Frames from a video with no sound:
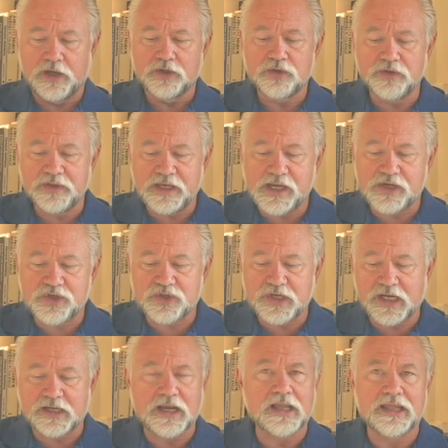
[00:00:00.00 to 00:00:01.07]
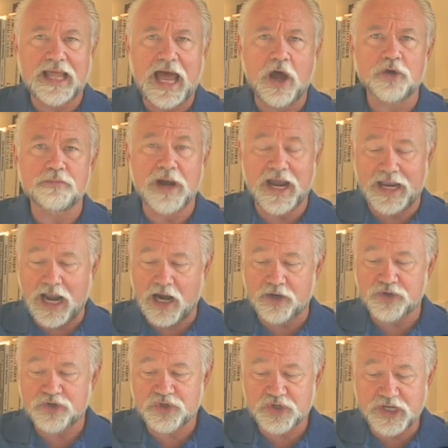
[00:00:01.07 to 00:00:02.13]
to the extent allowed by our
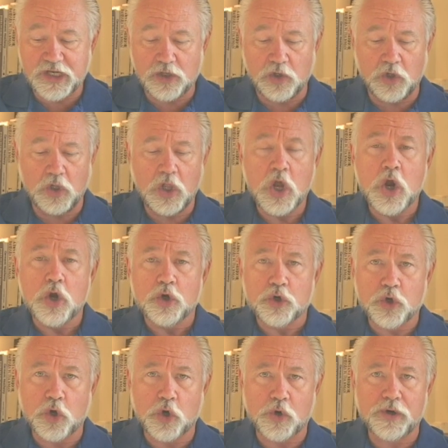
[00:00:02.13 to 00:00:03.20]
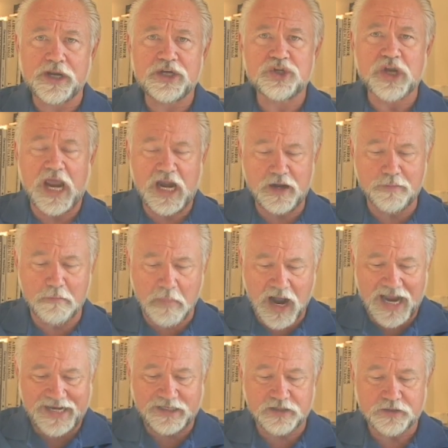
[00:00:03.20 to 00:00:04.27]
skill, courage, and
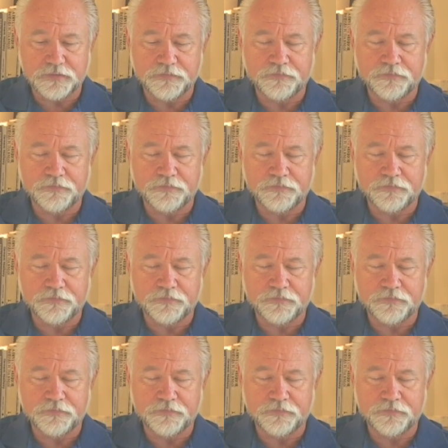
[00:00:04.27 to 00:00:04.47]
might.